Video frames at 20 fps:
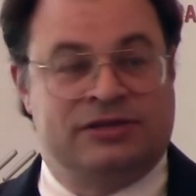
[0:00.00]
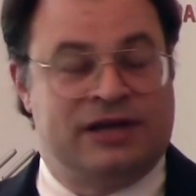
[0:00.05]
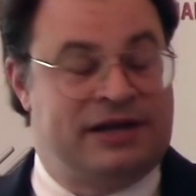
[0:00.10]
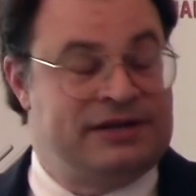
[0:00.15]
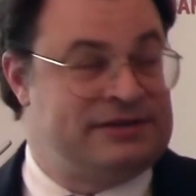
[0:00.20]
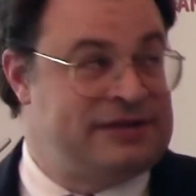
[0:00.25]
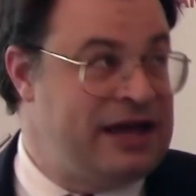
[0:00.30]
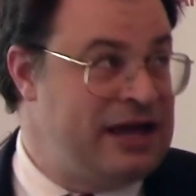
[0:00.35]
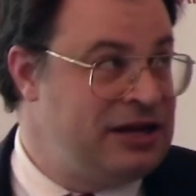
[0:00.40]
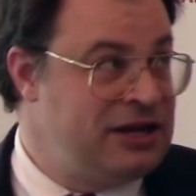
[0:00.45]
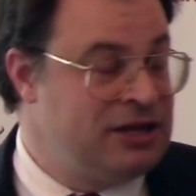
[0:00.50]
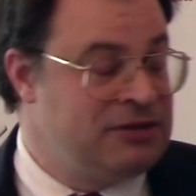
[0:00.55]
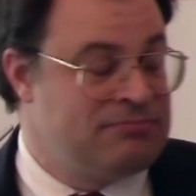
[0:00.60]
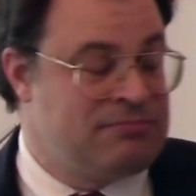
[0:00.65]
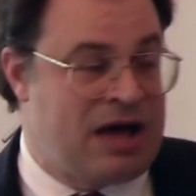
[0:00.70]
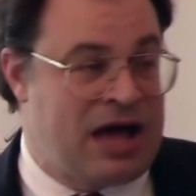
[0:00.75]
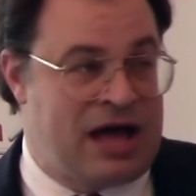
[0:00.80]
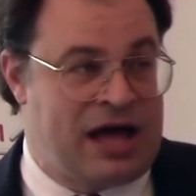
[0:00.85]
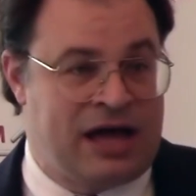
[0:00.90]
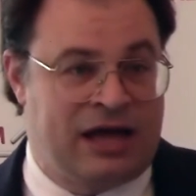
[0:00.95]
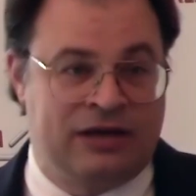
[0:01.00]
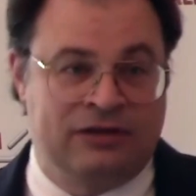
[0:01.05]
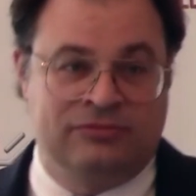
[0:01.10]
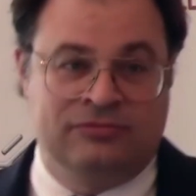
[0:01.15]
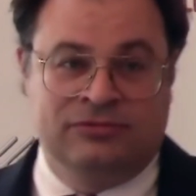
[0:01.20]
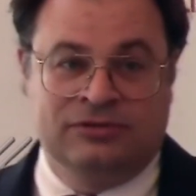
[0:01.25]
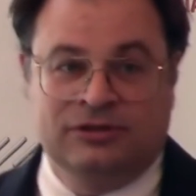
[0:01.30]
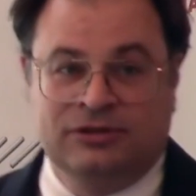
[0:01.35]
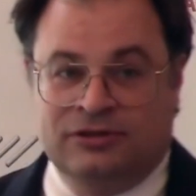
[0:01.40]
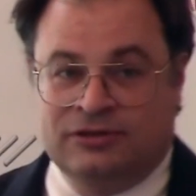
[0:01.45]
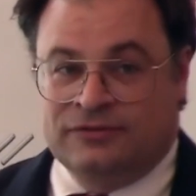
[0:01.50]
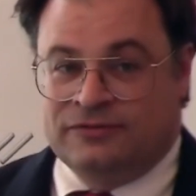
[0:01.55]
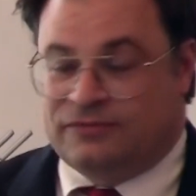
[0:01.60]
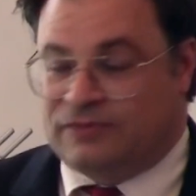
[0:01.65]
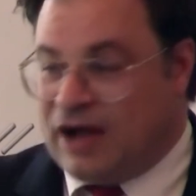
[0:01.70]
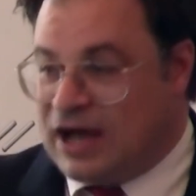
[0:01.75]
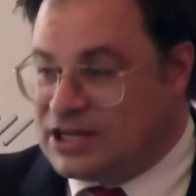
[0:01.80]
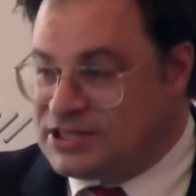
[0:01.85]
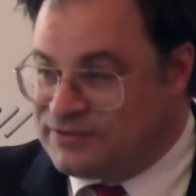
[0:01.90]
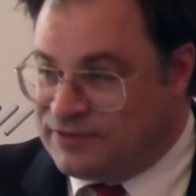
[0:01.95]
titanium mine,
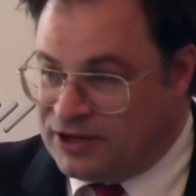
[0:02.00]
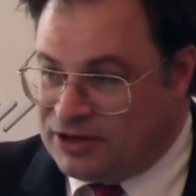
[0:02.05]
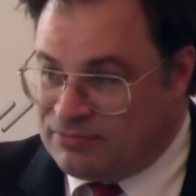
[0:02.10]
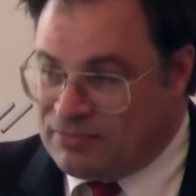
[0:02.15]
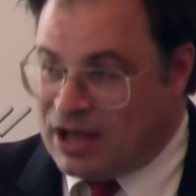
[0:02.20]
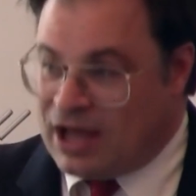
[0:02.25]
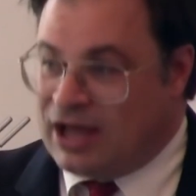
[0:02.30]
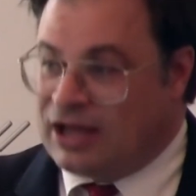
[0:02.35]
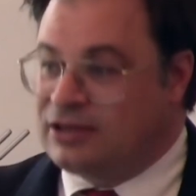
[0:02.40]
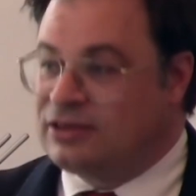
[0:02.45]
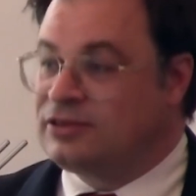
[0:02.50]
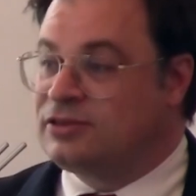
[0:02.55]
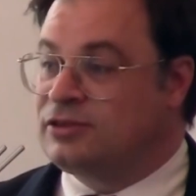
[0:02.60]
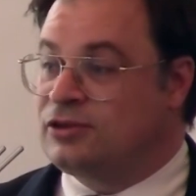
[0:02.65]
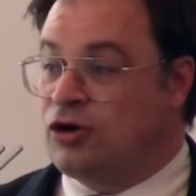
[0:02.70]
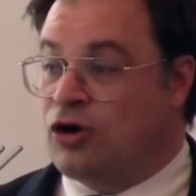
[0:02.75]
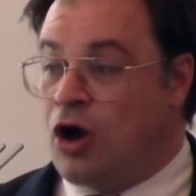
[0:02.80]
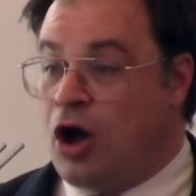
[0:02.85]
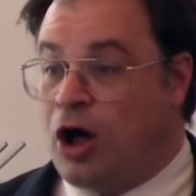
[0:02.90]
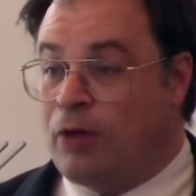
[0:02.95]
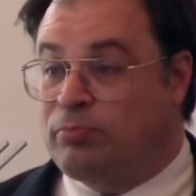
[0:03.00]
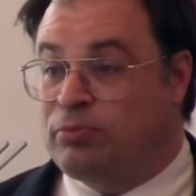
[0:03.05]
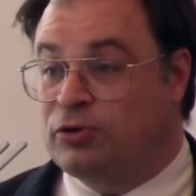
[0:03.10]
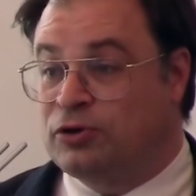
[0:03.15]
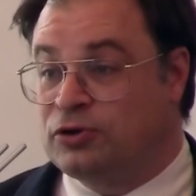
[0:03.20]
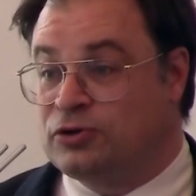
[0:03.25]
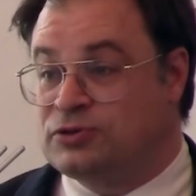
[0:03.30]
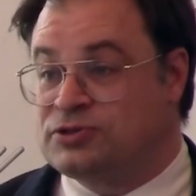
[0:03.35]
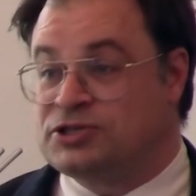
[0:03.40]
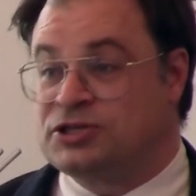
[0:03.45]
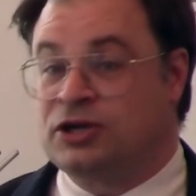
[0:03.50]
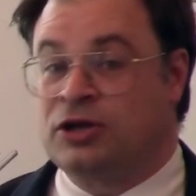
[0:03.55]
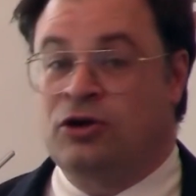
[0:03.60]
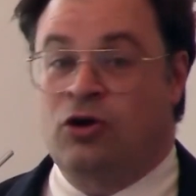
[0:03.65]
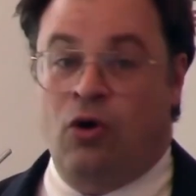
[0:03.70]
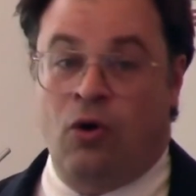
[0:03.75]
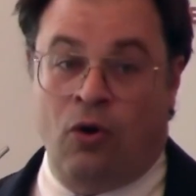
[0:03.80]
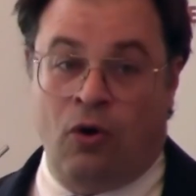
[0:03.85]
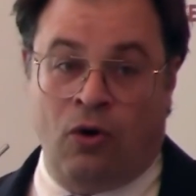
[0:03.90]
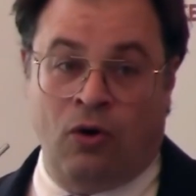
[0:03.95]
phosphate mine, they're all
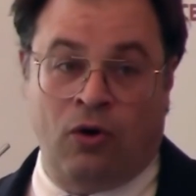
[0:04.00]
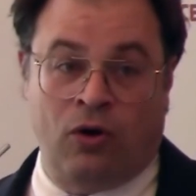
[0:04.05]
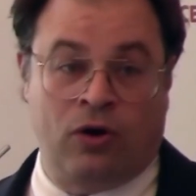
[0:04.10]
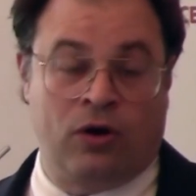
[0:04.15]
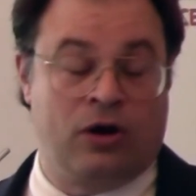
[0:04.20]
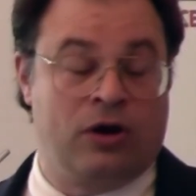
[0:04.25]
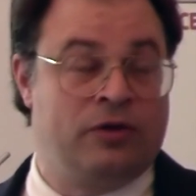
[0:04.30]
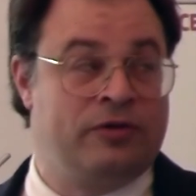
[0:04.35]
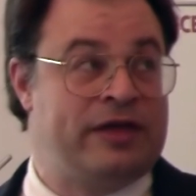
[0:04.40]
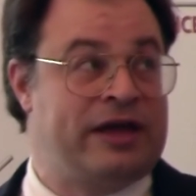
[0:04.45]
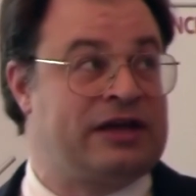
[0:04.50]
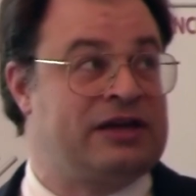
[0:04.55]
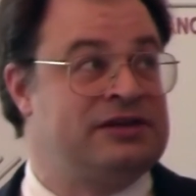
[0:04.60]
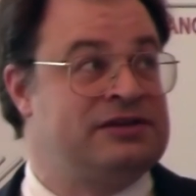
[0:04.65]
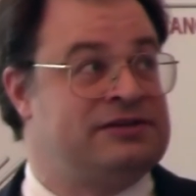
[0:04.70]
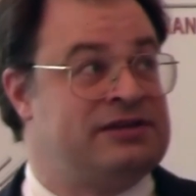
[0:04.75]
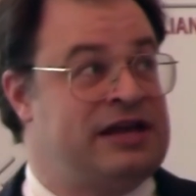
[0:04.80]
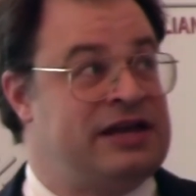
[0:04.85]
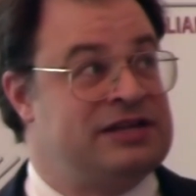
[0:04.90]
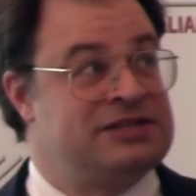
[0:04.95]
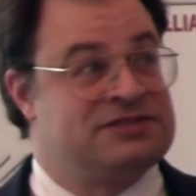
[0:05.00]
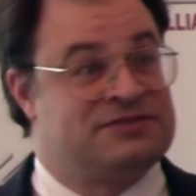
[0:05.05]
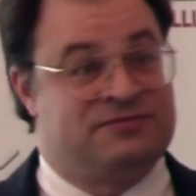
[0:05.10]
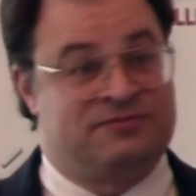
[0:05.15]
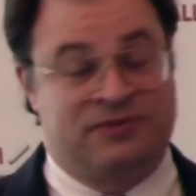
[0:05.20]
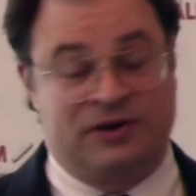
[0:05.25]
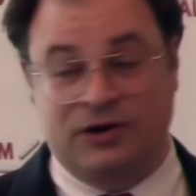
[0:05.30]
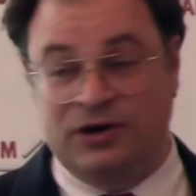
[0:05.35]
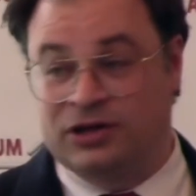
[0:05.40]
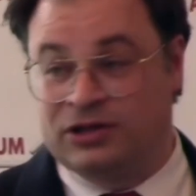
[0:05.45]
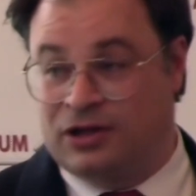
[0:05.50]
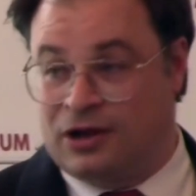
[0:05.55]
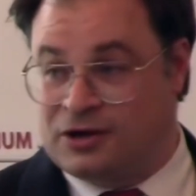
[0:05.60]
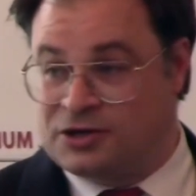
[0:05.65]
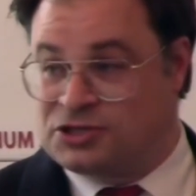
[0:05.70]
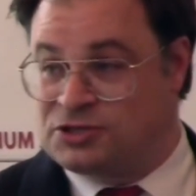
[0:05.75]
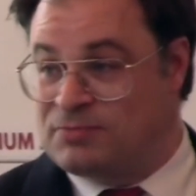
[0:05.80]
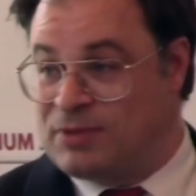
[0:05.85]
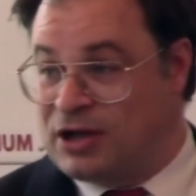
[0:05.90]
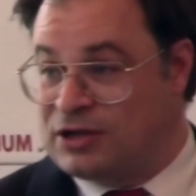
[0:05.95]
producing ore that contains very
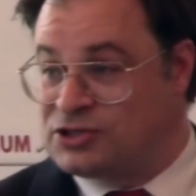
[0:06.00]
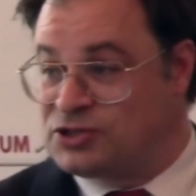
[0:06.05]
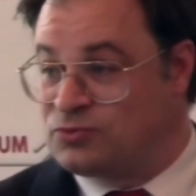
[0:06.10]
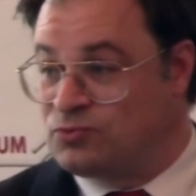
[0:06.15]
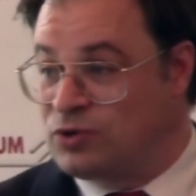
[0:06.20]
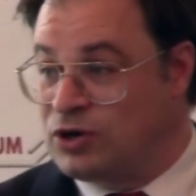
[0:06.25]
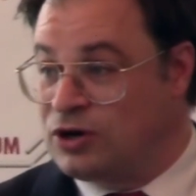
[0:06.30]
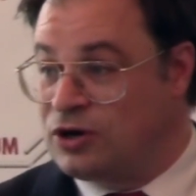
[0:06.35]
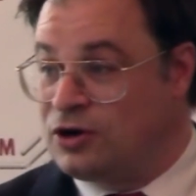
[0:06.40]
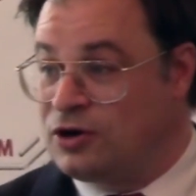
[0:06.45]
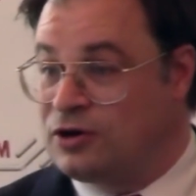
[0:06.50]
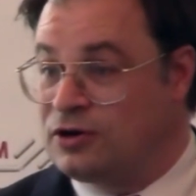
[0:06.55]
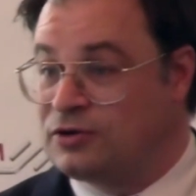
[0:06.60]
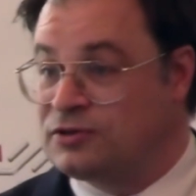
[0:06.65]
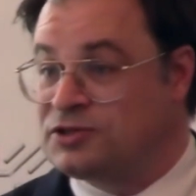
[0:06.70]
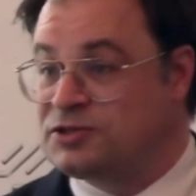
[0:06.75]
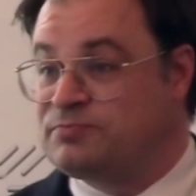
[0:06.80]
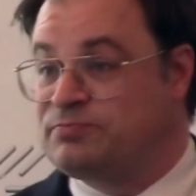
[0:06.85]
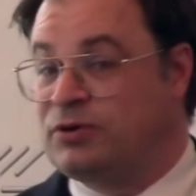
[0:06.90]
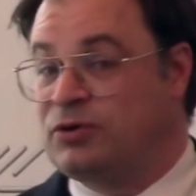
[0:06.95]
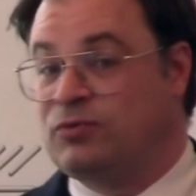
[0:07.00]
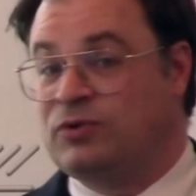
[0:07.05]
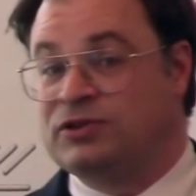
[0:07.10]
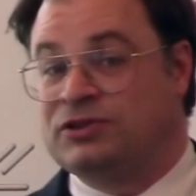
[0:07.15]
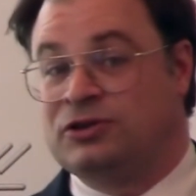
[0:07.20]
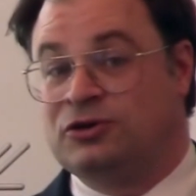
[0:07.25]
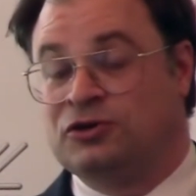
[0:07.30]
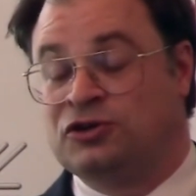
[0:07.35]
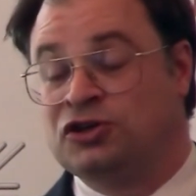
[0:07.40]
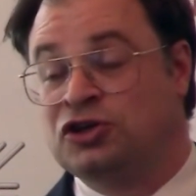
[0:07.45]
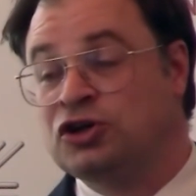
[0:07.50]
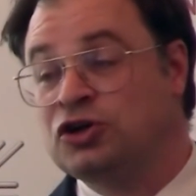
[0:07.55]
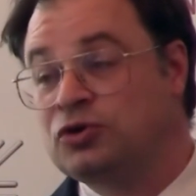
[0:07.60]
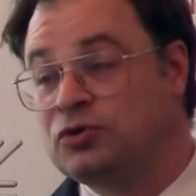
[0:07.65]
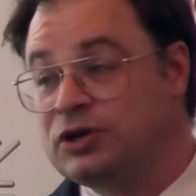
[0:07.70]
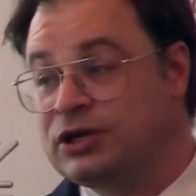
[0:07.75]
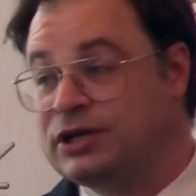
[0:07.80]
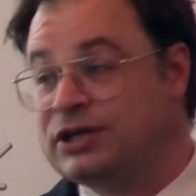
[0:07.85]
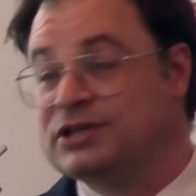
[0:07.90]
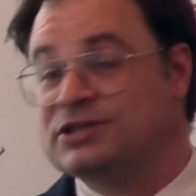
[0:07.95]
large amounts of rare earths, but what they're
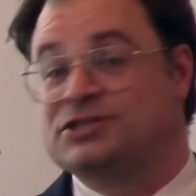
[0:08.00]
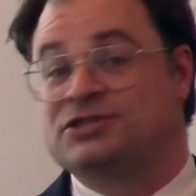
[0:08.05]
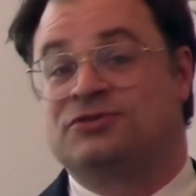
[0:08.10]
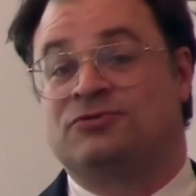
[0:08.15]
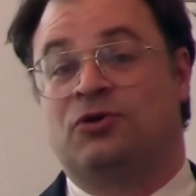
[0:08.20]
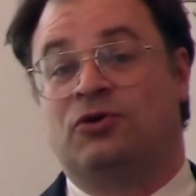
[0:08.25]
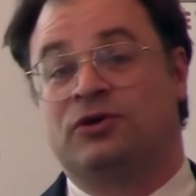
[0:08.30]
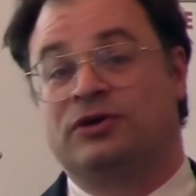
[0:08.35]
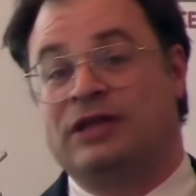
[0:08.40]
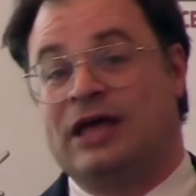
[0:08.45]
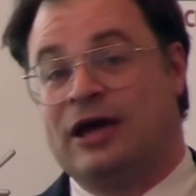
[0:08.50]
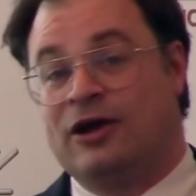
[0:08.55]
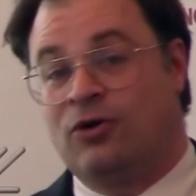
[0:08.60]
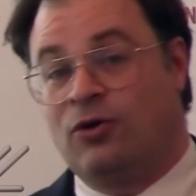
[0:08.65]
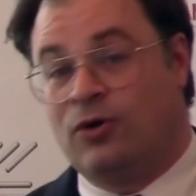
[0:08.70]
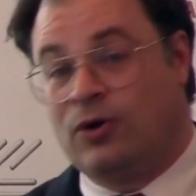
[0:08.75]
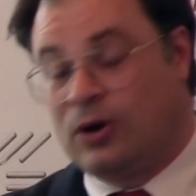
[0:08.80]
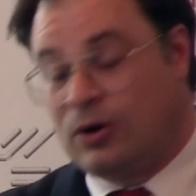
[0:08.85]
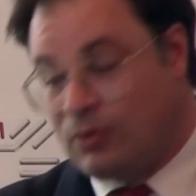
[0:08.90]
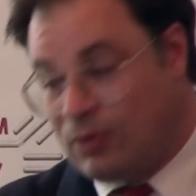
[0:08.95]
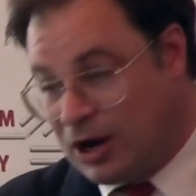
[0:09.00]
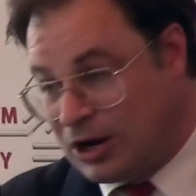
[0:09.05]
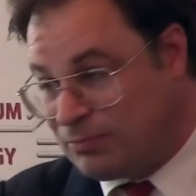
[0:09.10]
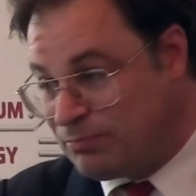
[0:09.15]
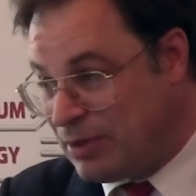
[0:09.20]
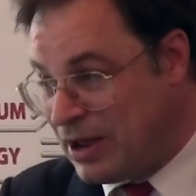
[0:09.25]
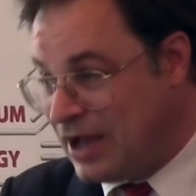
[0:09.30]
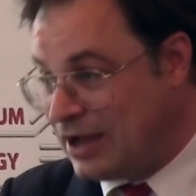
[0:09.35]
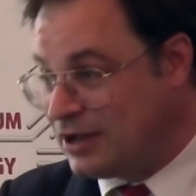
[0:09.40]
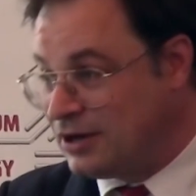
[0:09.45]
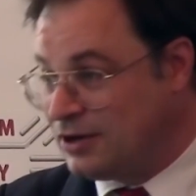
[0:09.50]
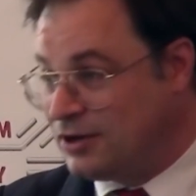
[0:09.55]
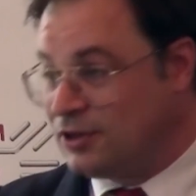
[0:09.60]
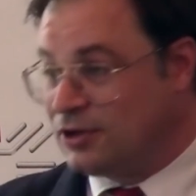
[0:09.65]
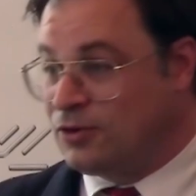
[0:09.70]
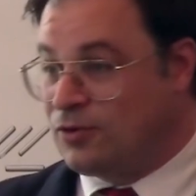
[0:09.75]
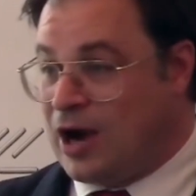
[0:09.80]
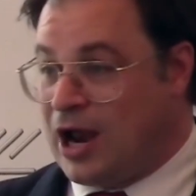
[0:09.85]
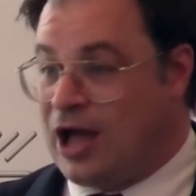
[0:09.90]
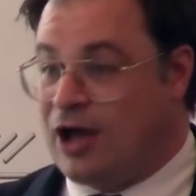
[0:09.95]
doing is throwing that ore right back into
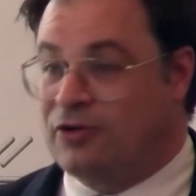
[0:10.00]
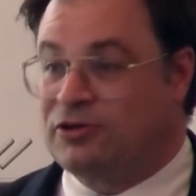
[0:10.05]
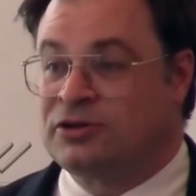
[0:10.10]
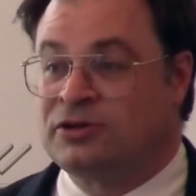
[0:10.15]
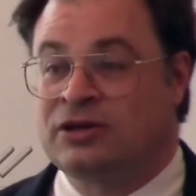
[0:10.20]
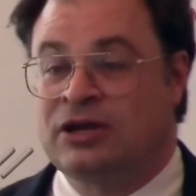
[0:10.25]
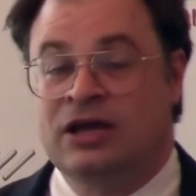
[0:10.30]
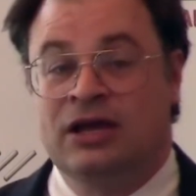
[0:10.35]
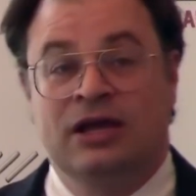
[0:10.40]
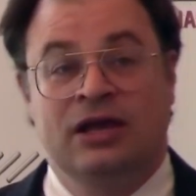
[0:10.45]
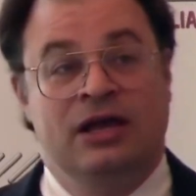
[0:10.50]
the ground,